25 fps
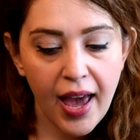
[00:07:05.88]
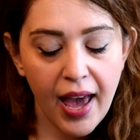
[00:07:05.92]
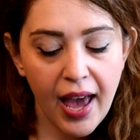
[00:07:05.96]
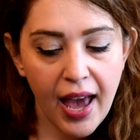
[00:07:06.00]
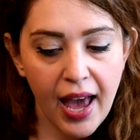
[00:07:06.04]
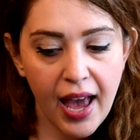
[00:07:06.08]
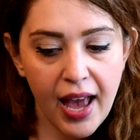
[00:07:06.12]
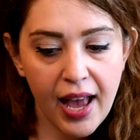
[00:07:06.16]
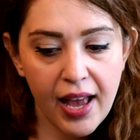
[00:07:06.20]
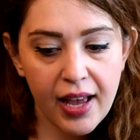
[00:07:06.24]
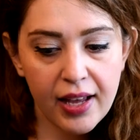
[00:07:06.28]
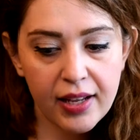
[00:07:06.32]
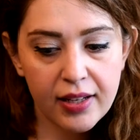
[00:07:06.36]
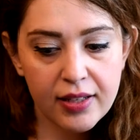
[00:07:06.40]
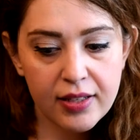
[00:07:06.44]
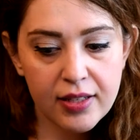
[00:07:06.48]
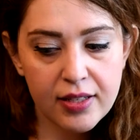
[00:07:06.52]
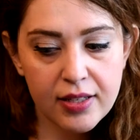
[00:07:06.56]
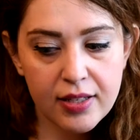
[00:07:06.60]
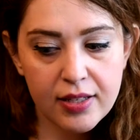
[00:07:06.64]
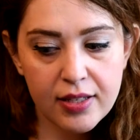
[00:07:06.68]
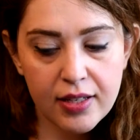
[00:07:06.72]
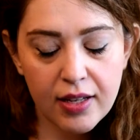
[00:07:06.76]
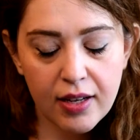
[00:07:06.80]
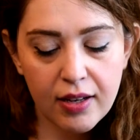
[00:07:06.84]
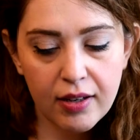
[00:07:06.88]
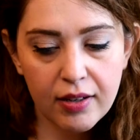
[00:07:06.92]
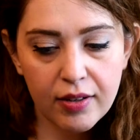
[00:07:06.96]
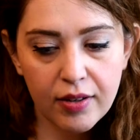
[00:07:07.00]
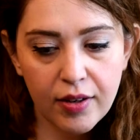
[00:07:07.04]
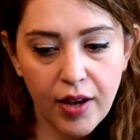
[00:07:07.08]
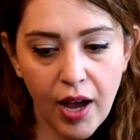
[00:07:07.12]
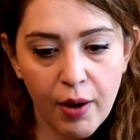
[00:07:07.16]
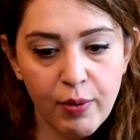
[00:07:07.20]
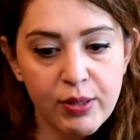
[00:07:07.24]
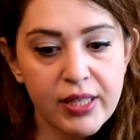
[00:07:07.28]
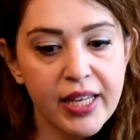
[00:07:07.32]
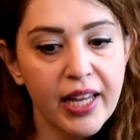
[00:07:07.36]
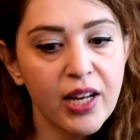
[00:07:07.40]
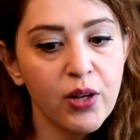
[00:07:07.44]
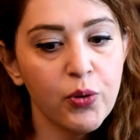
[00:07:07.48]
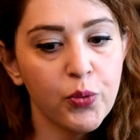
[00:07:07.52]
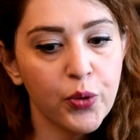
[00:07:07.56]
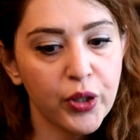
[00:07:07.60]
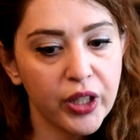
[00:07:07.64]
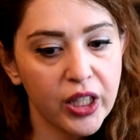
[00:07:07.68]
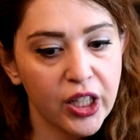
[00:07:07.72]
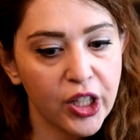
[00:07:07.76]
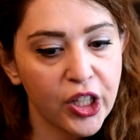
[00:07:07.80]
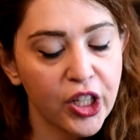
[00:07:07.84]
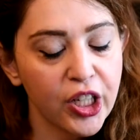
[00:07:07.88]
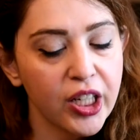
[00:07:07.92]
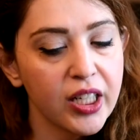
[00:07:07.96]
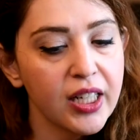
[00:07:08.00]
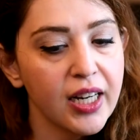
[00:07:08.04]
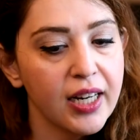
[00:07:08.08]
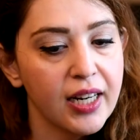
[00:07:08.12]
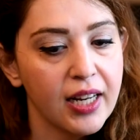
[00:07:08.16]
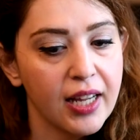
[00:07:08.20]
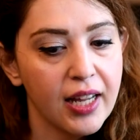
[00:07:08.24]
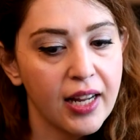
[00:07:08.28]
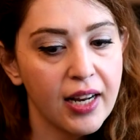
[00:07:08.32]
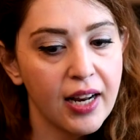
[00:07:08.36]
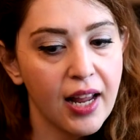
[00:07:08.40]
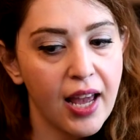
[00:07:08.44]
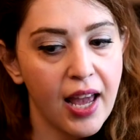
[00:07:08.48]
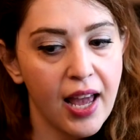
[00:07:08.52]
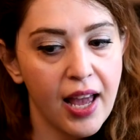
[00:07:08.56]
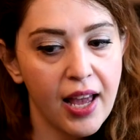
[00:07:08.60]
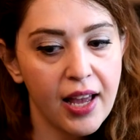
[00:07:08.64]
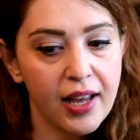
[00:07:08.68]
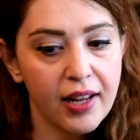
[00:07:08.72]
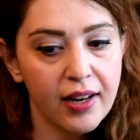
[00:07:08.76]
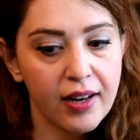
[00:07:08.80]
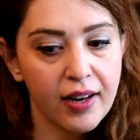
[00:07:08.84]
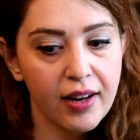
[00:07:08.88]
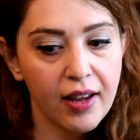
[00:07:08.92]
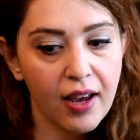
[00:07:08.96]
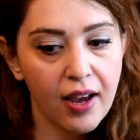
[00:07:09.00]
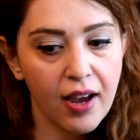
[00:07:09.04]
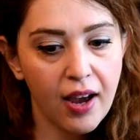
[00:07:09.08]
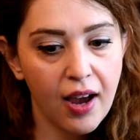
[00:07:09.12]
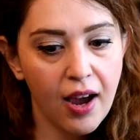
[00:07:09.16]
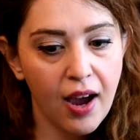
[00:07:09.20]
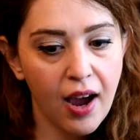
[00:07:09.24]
and I was getting really good at it. And